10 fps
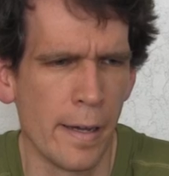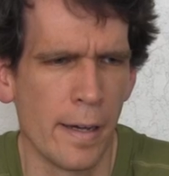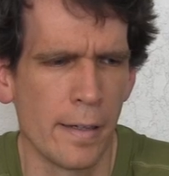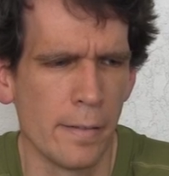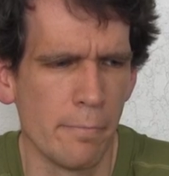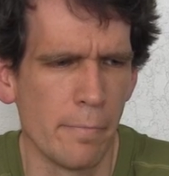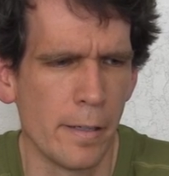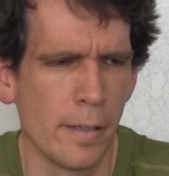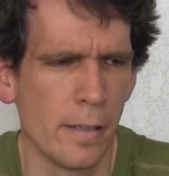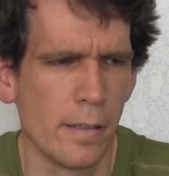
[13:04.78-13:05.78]
bad,
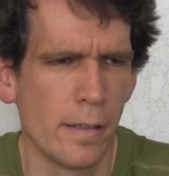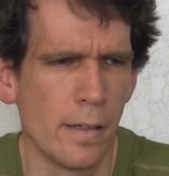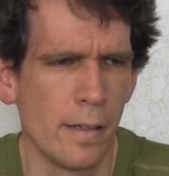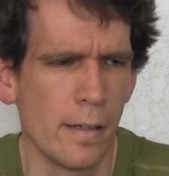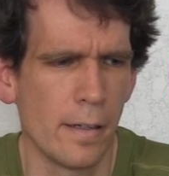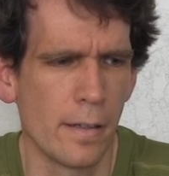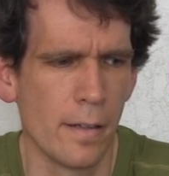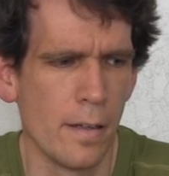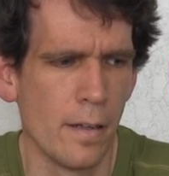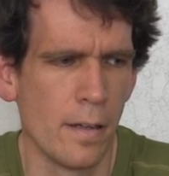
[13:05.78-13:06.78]
but uh,